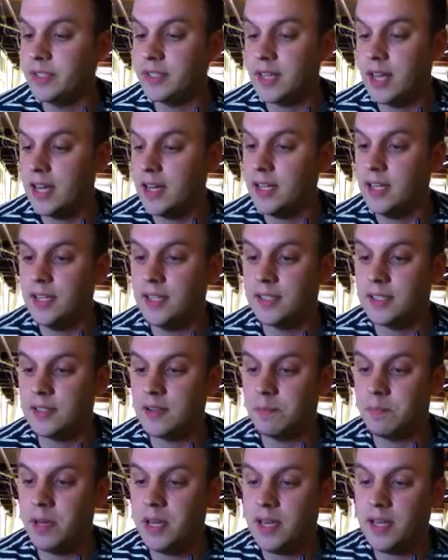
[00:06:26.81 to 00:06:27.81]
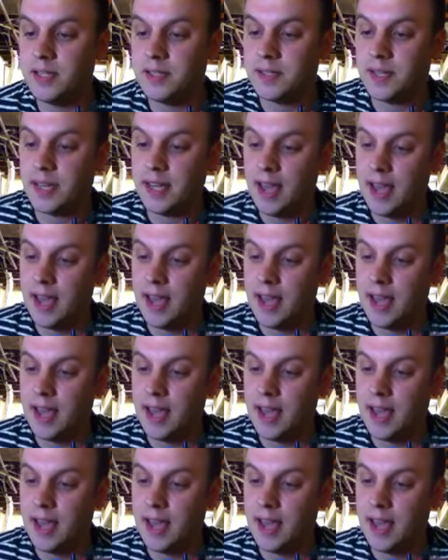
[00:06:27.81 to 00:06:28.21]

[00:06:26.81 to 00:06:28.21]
is that it's a piece of